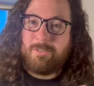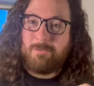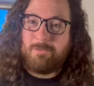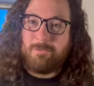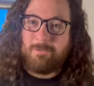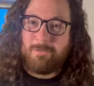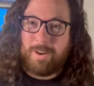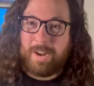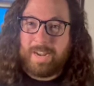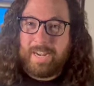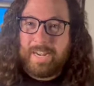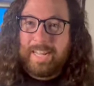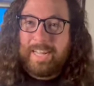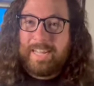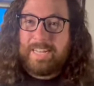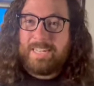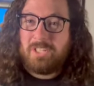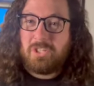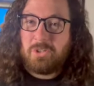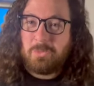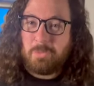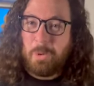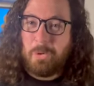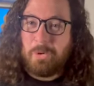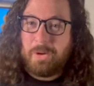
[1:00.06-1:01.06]
reading
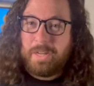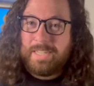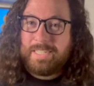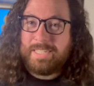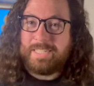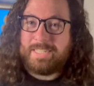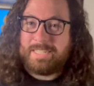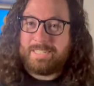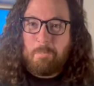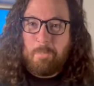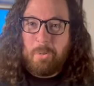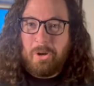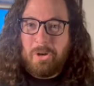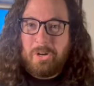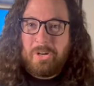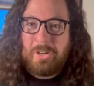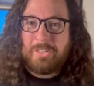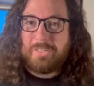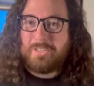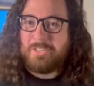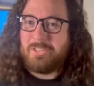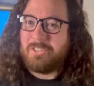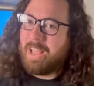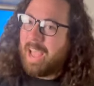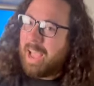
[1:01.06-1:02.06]
spooky
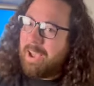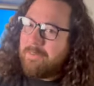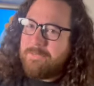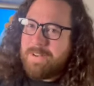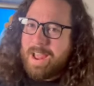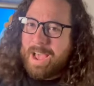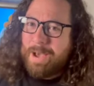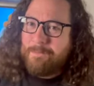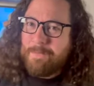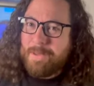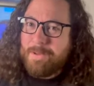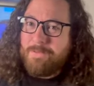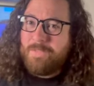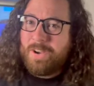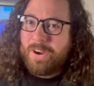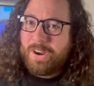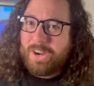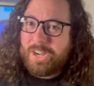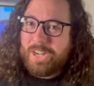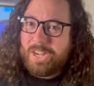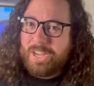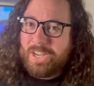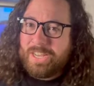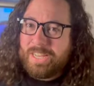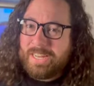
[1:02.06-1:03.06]
books, have not been very
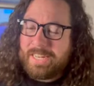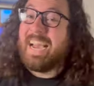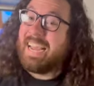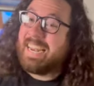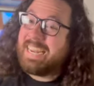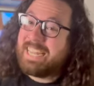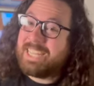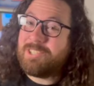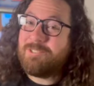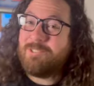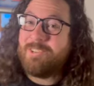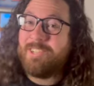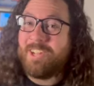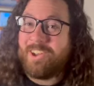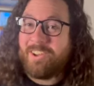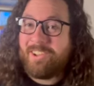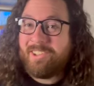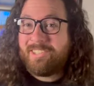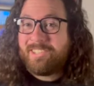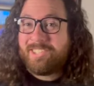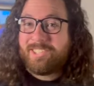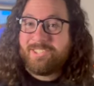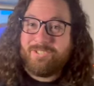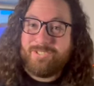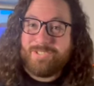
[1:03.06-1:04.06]
good, and this one
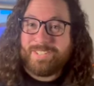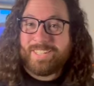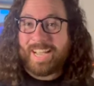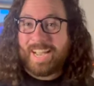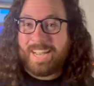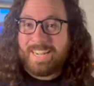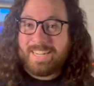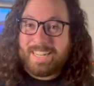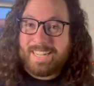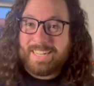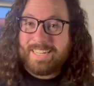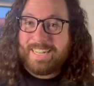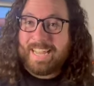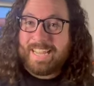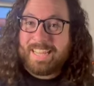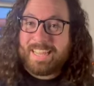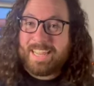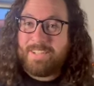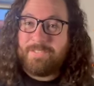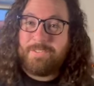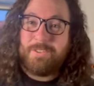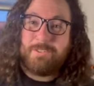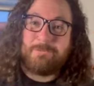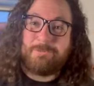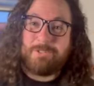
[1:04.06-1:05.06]
also is kind of on that
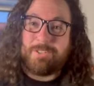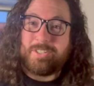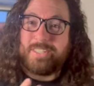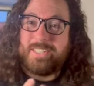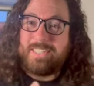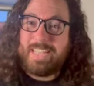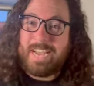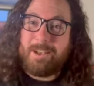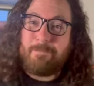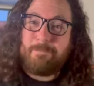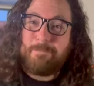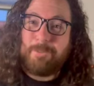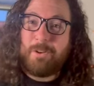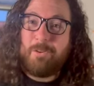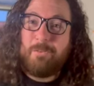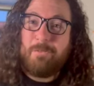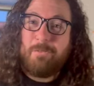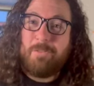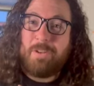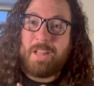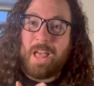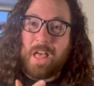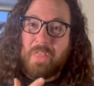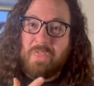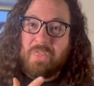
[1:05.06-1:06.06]
level of just not
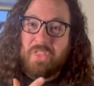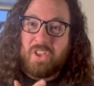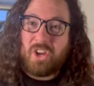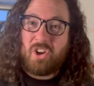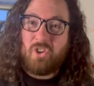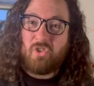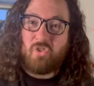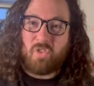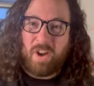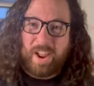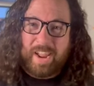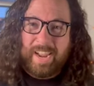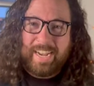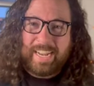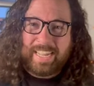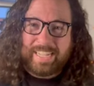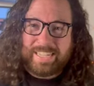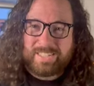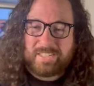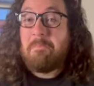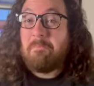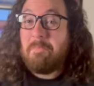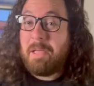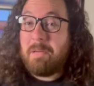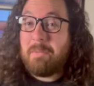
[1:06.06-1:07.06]
doing the
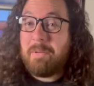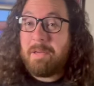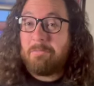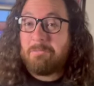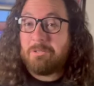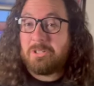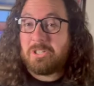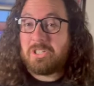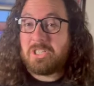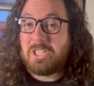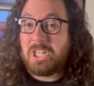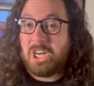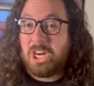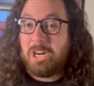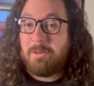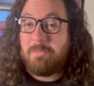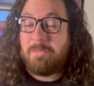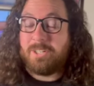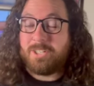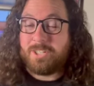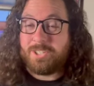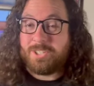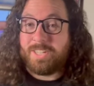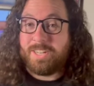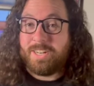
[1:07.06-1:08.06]
greatest. Maybe I'm just dumb and
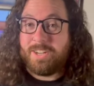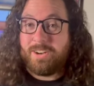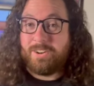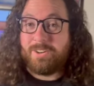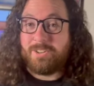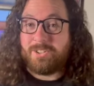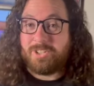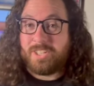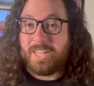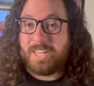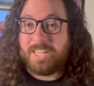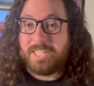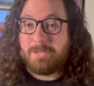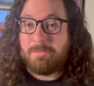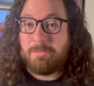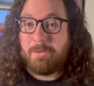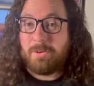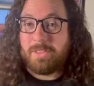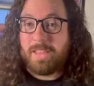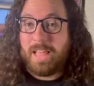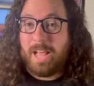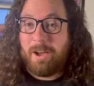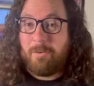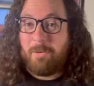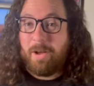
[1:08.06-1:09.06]
just didn't understand this book
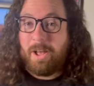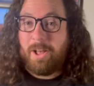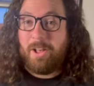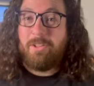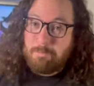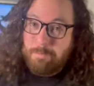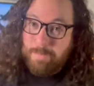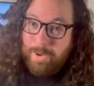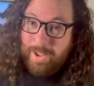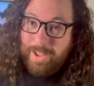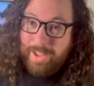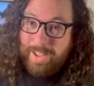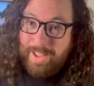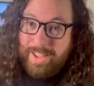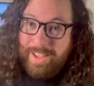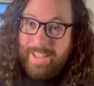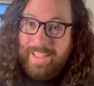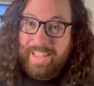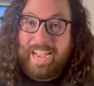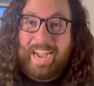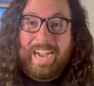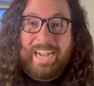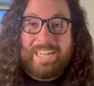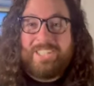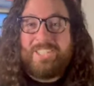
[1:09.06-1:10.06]
that well, but
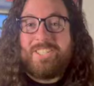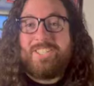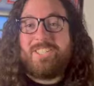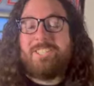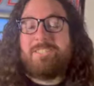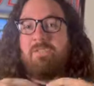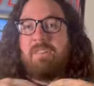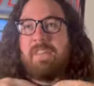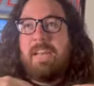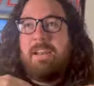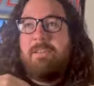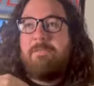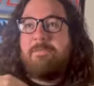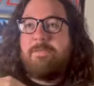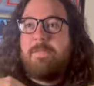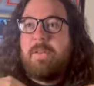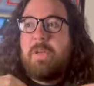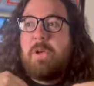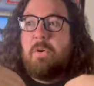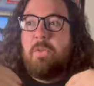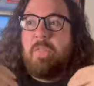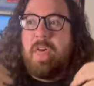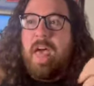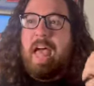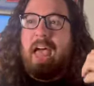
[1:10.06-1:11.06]
I just didn't
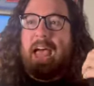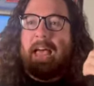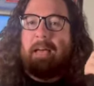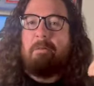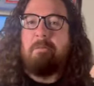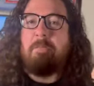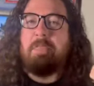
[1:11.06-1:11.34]
feel that